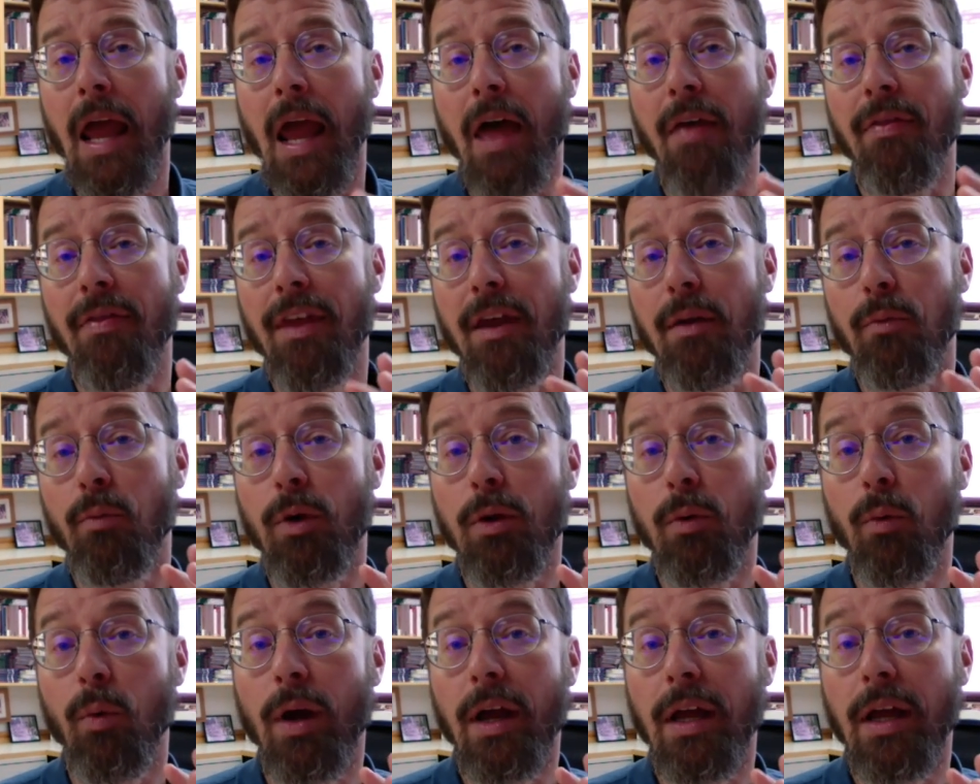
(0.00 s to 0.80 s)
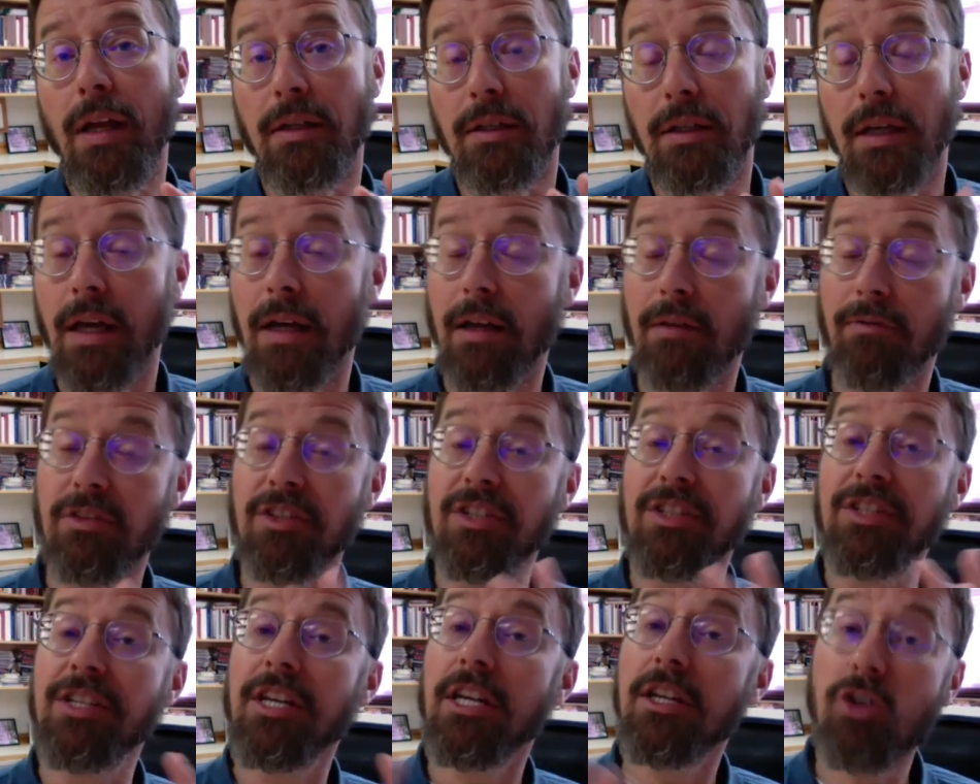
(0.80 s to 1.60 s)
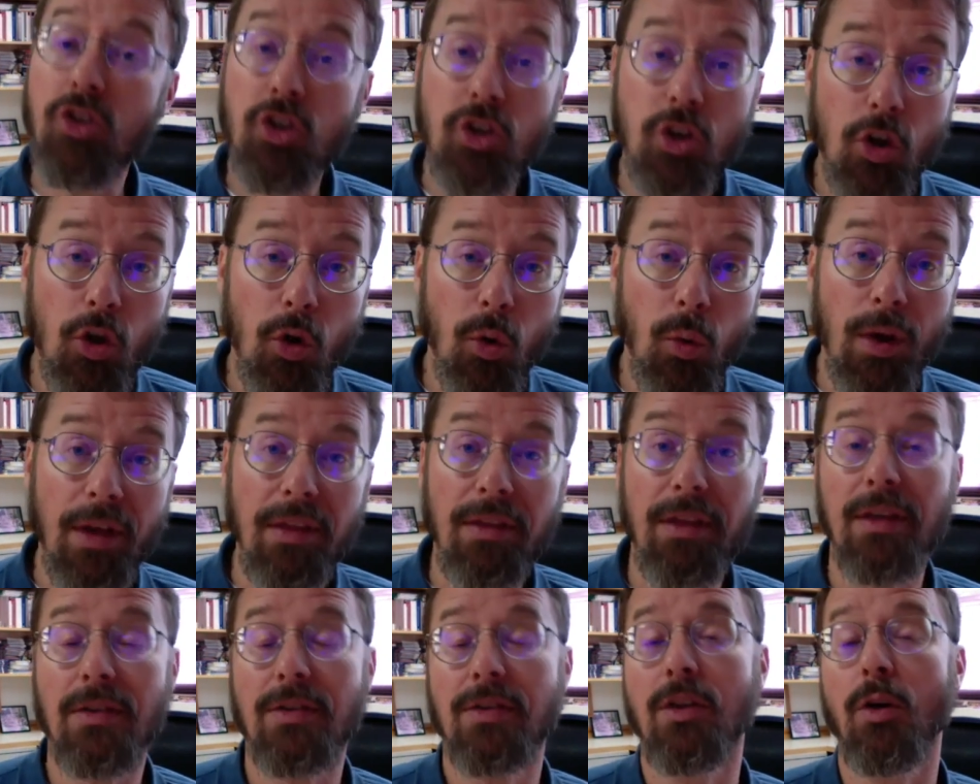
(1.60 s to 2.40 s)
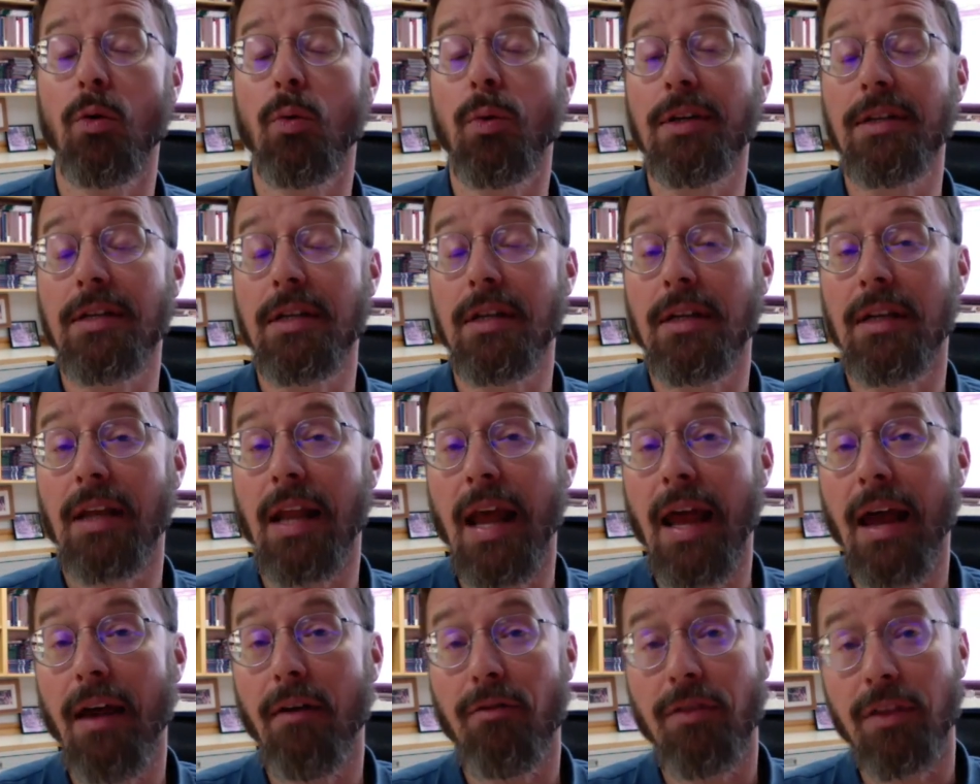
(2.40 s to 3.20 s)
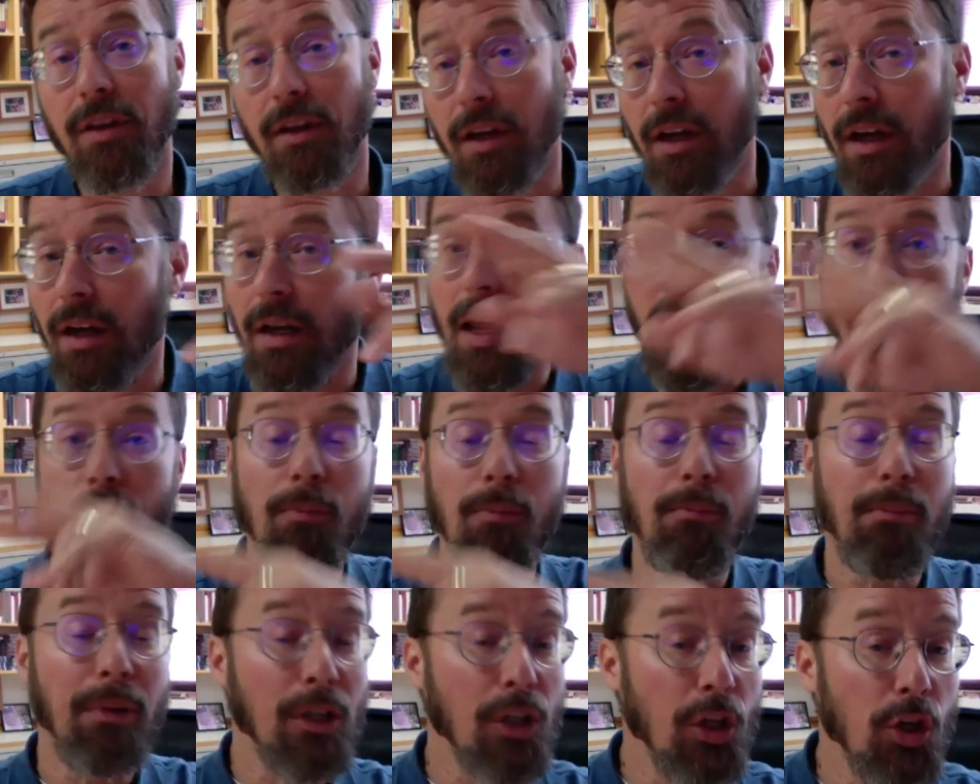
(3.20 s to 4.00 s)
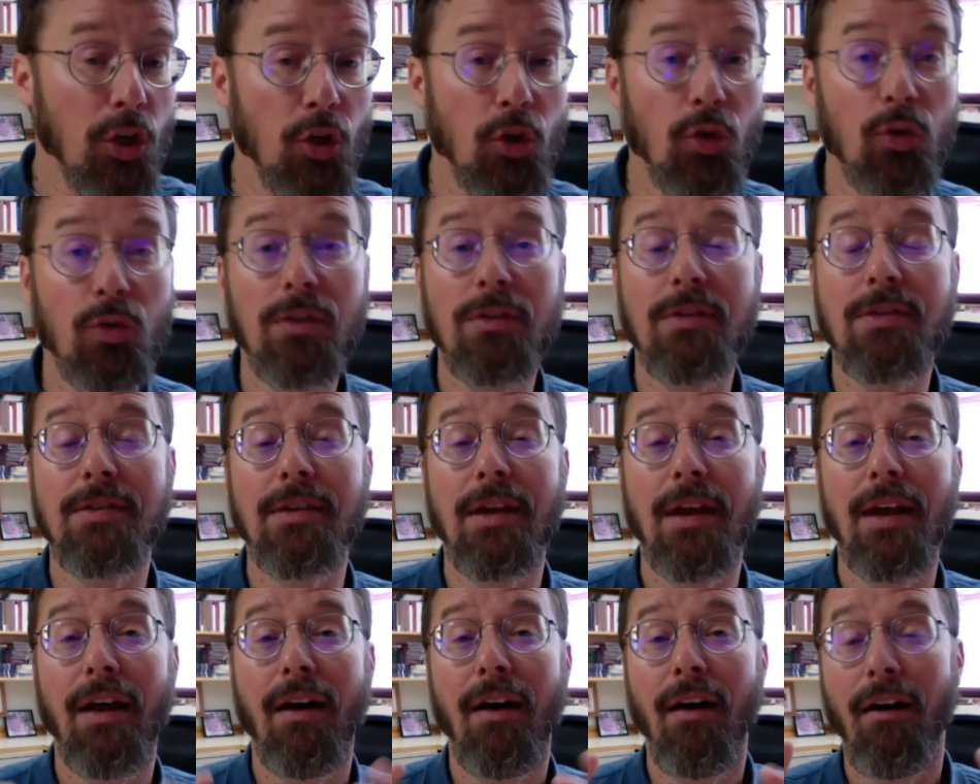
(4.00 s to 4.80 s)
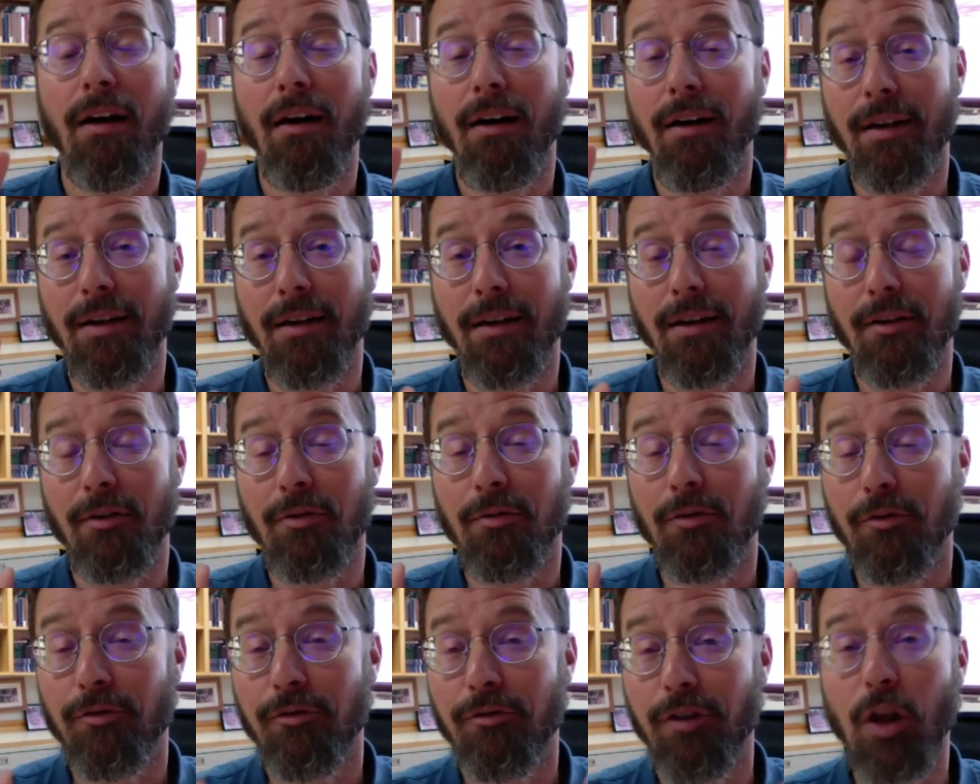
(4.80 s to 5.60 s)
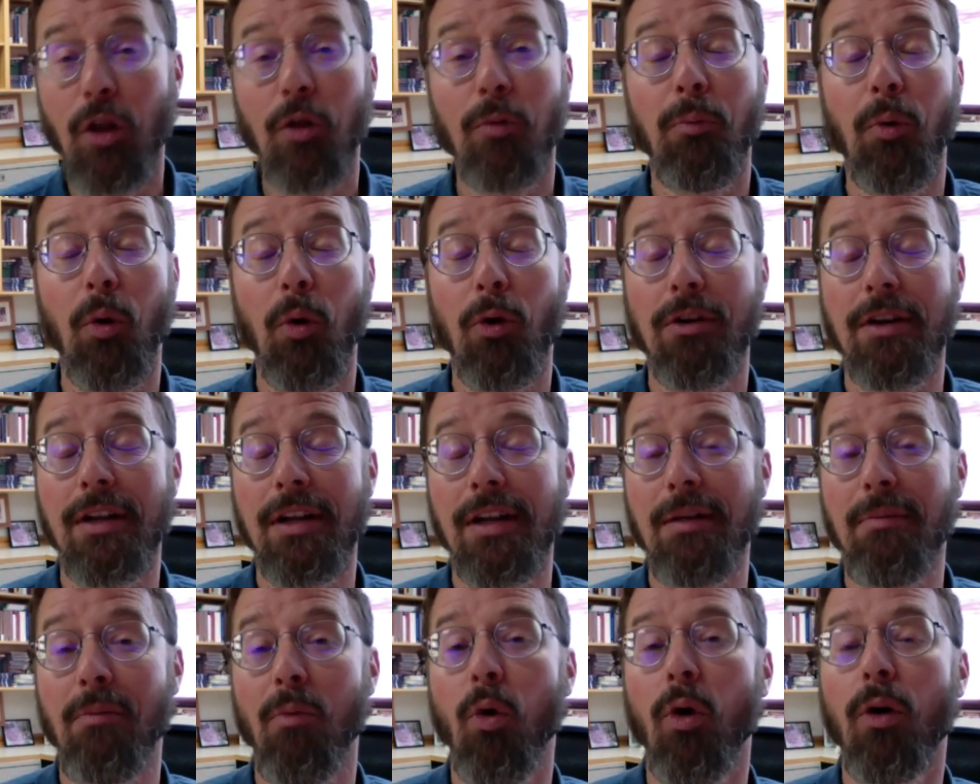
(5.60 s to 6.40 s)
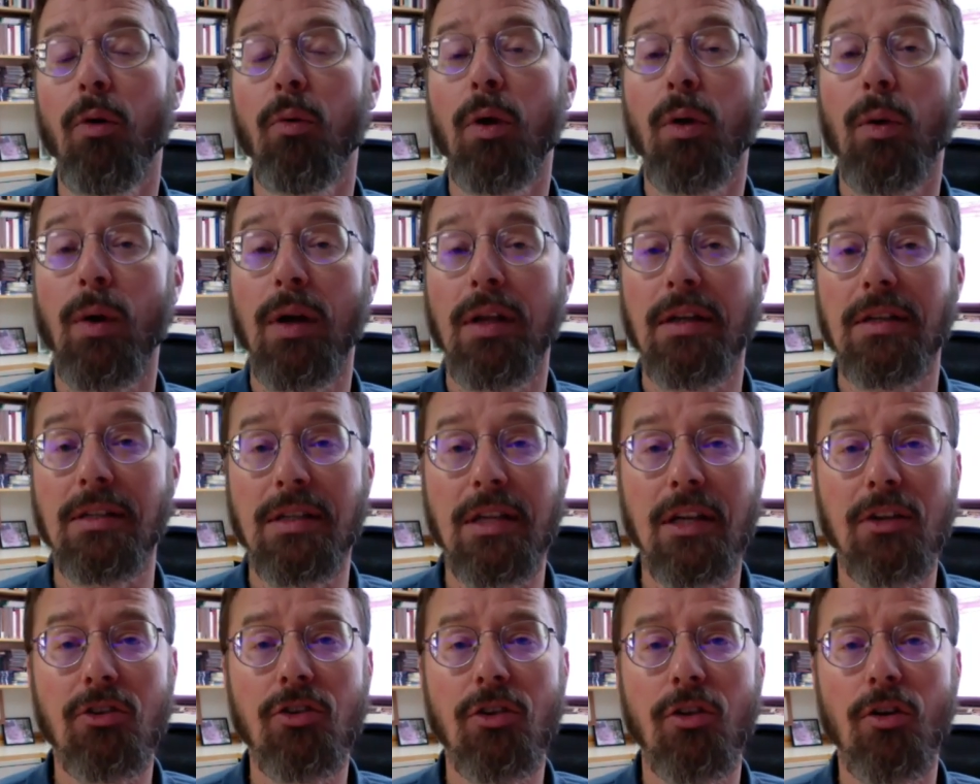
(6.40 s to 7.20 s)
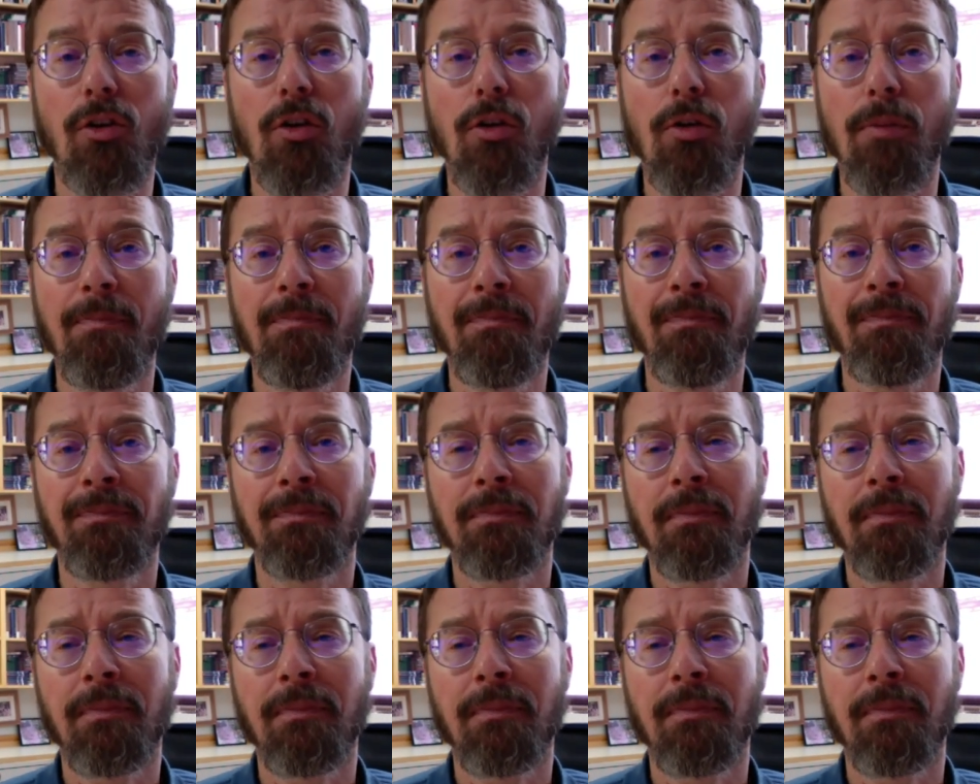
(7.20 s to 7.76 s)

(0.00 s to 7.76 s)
And then we went kind of digital with it. So we didn't have the cutout balloons on a felt board anymore. We went digital.